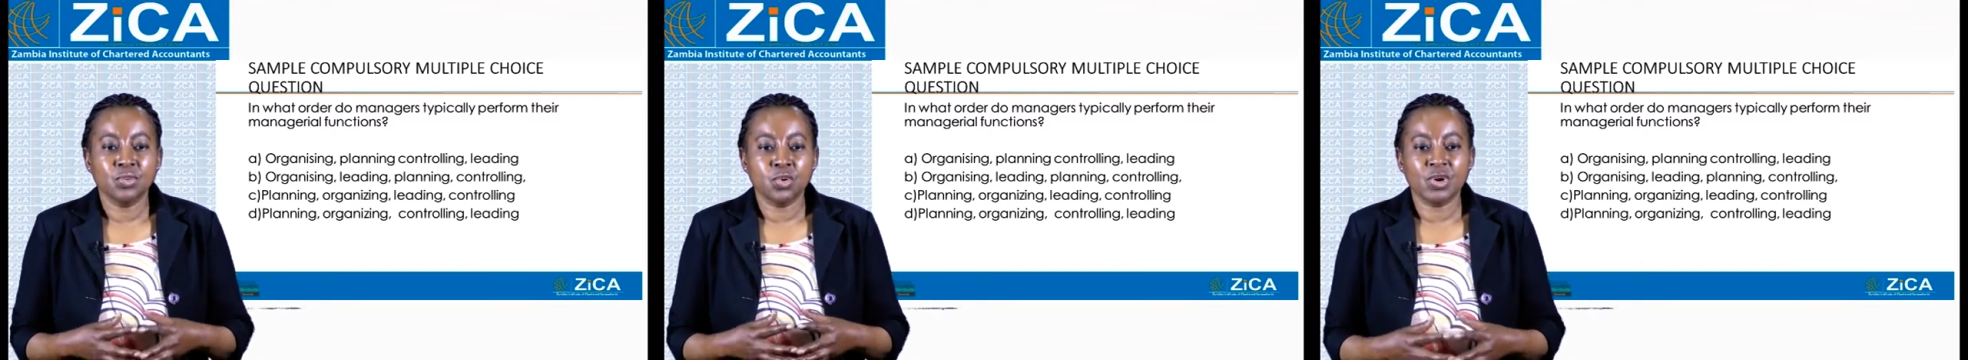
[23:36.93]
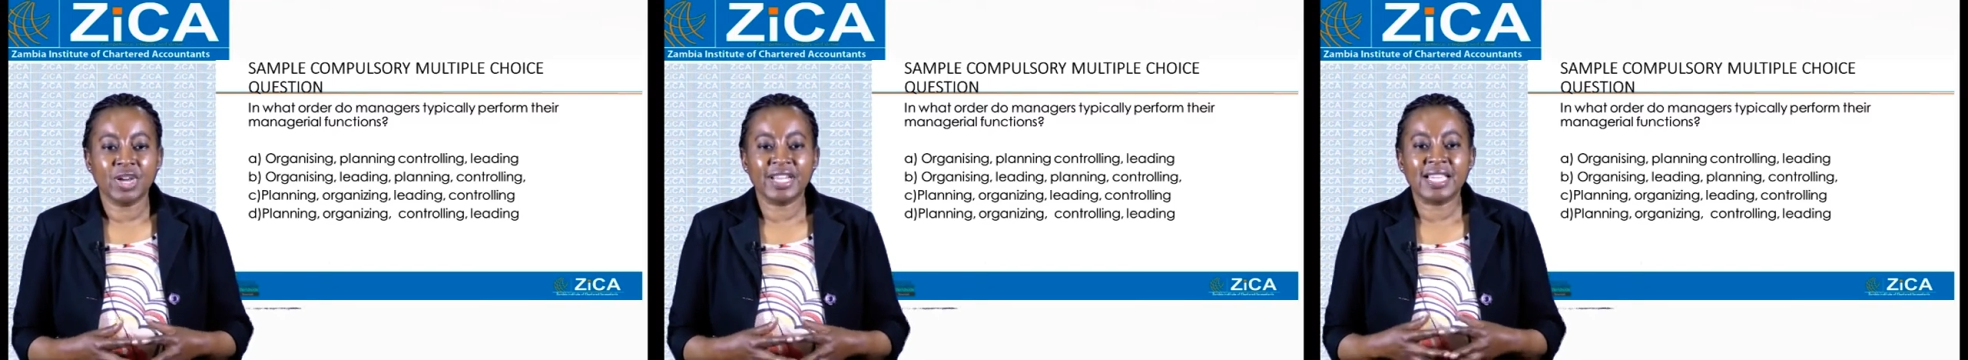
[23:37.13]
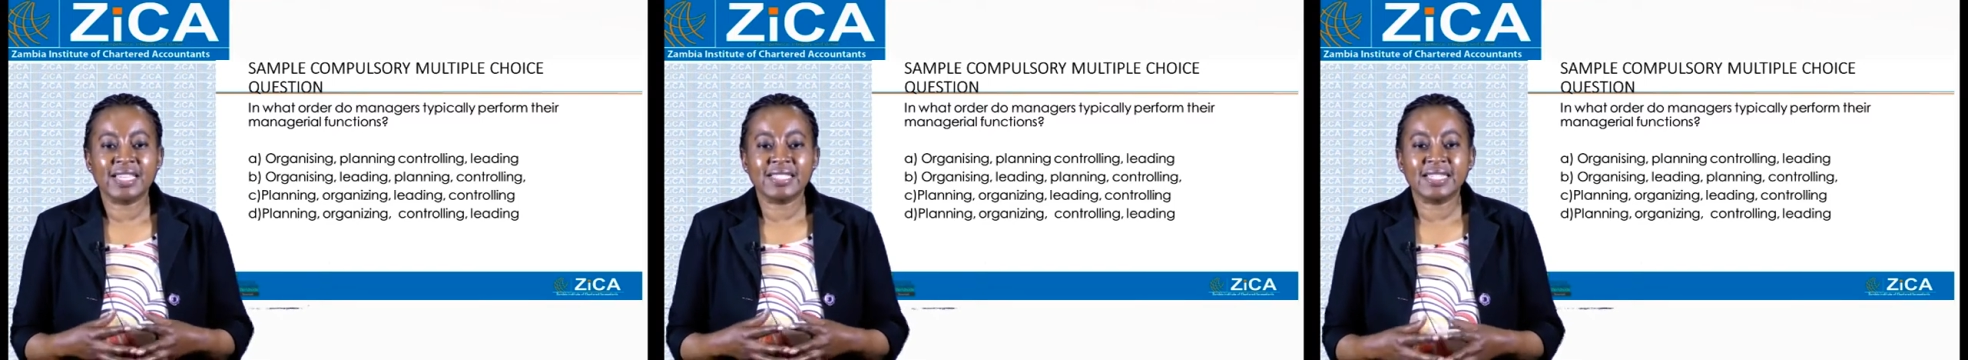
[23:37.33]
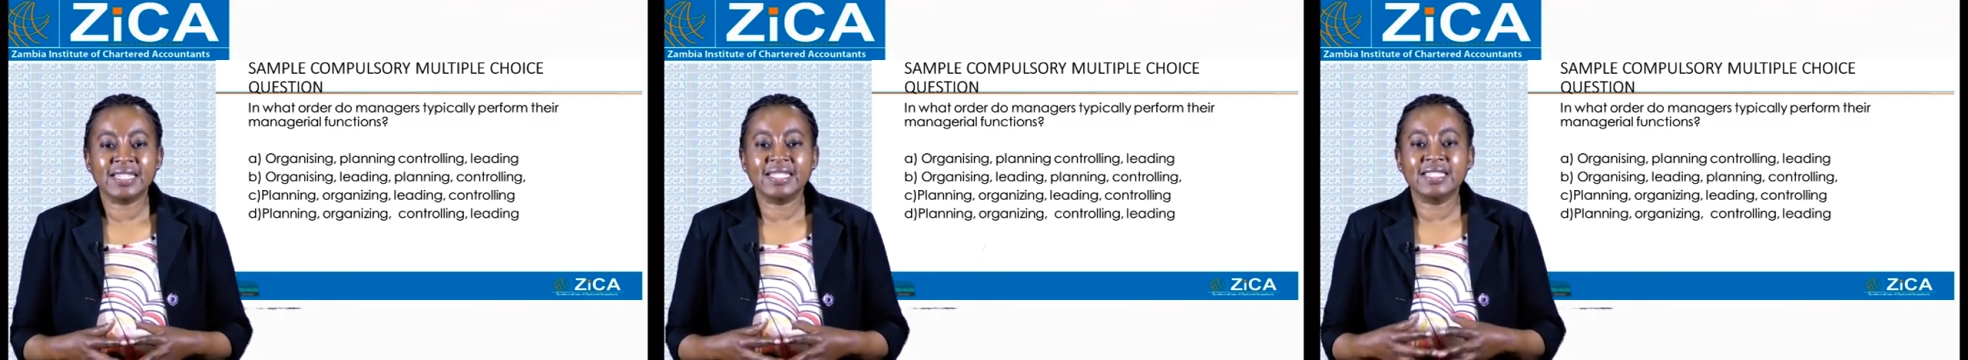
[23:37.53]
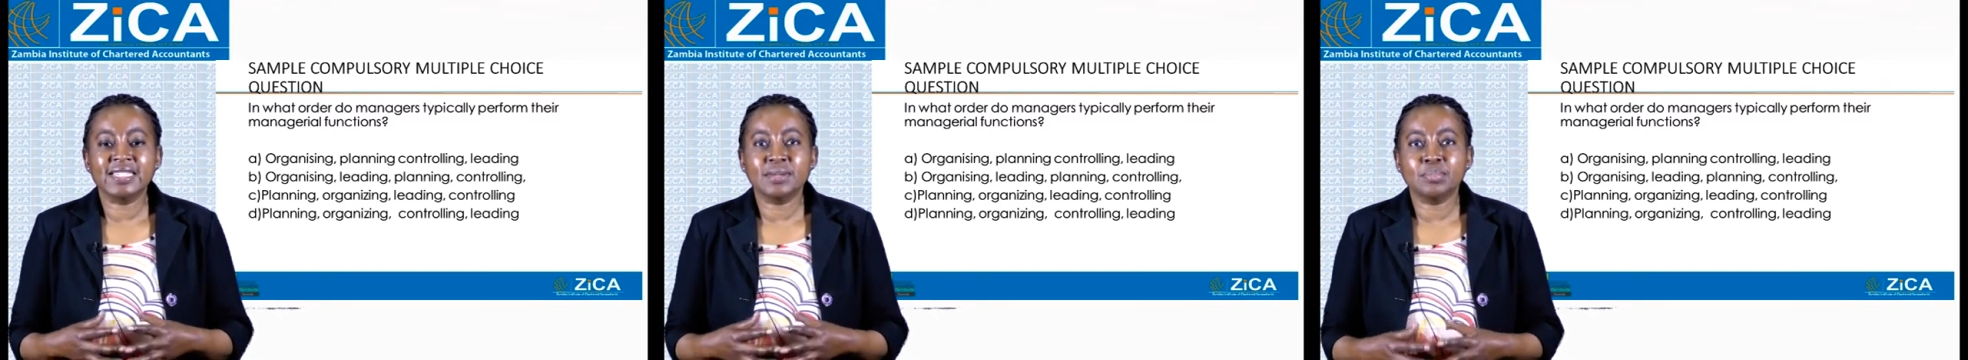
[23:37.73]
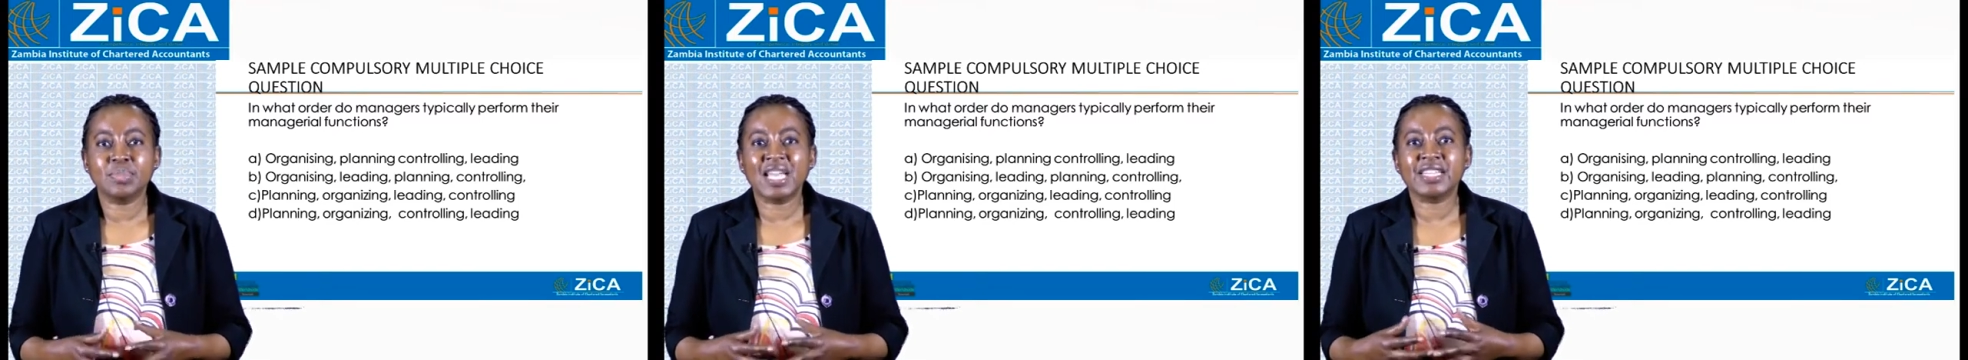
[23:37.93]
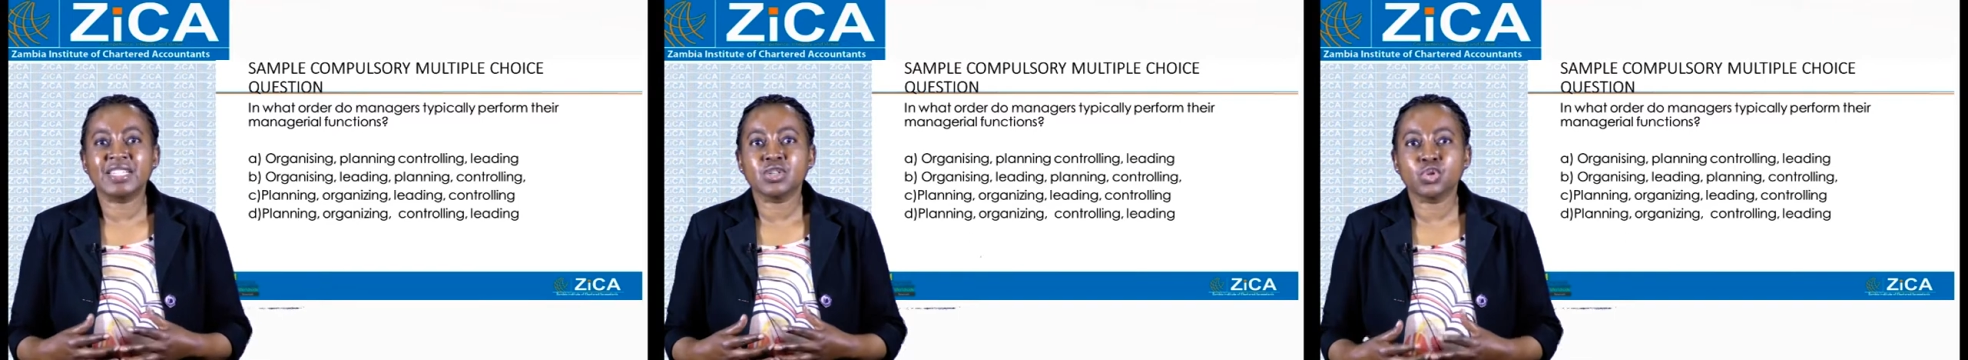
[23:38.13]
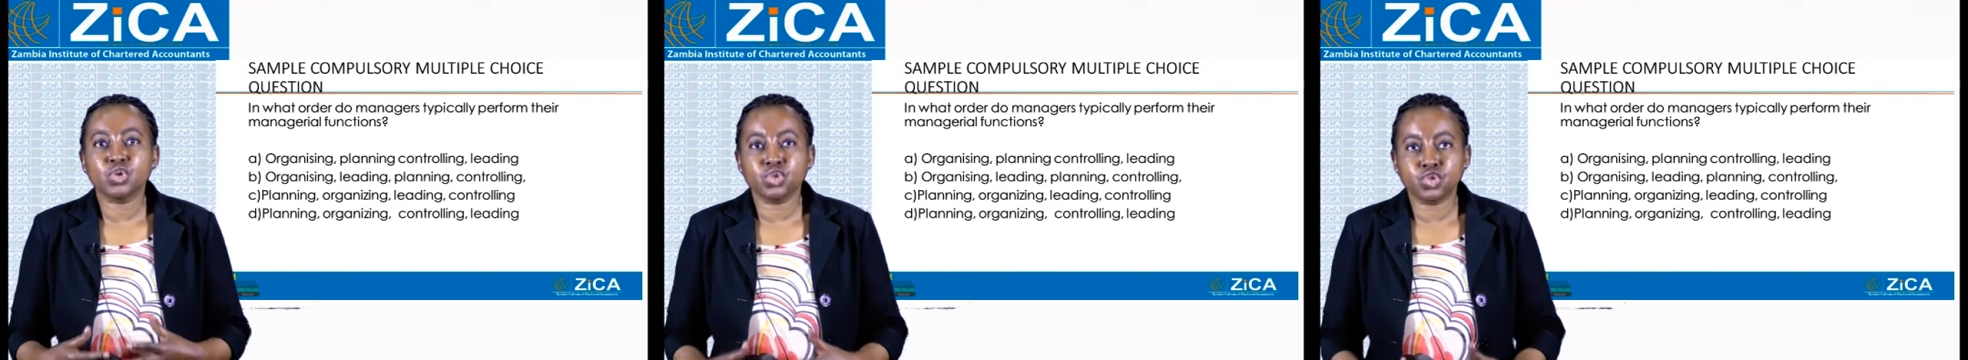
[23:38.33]
organizing, leading,
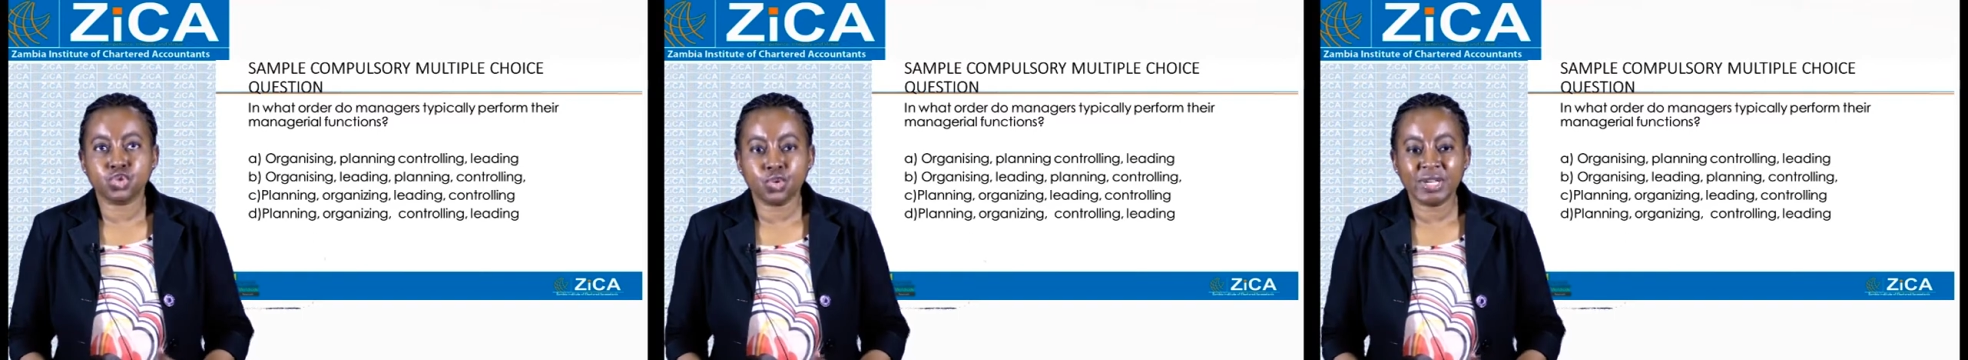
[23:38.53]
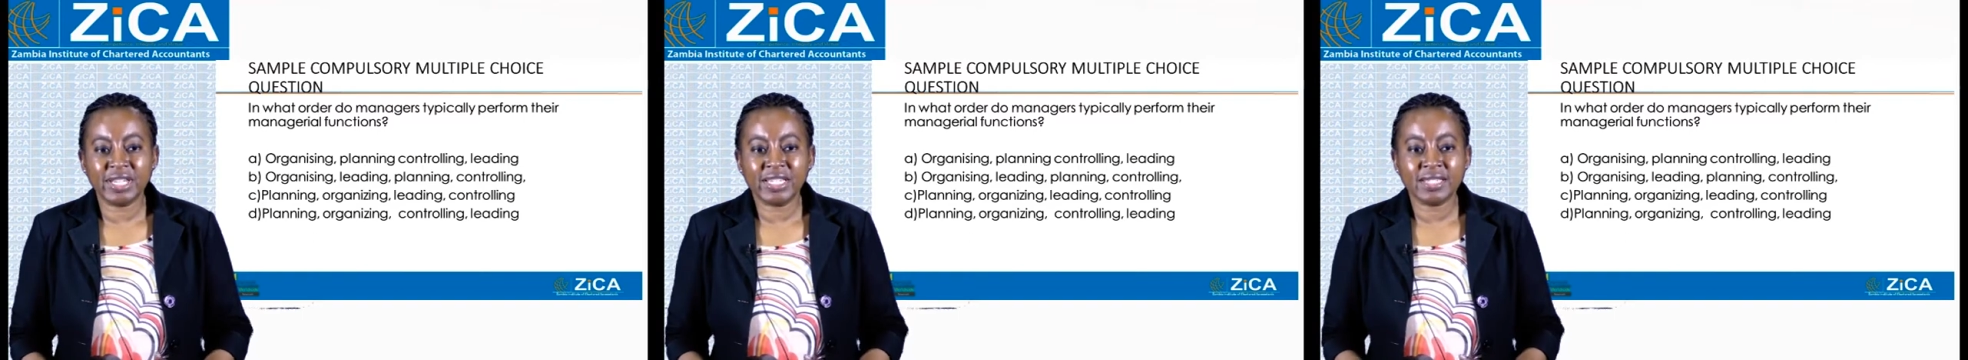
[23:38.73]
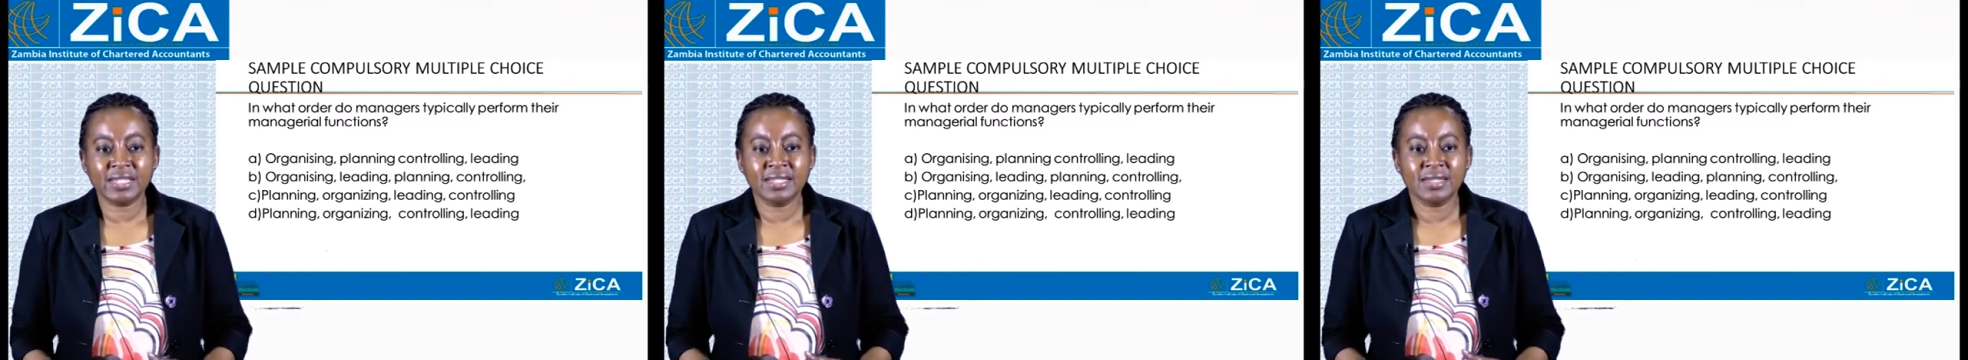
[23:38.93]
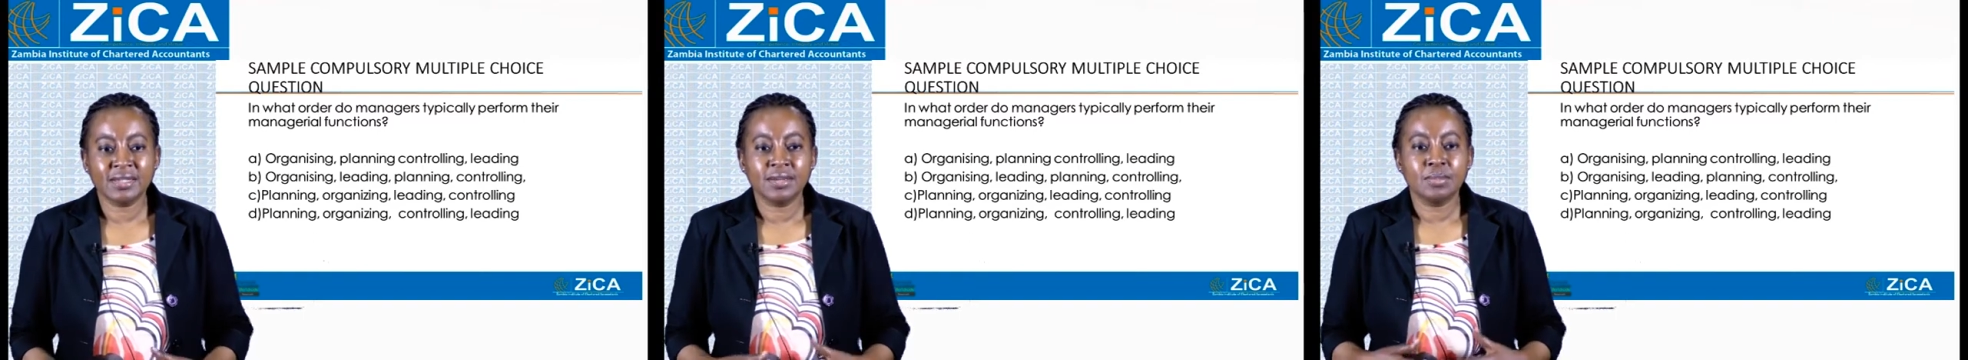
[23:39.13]
planning, controlling,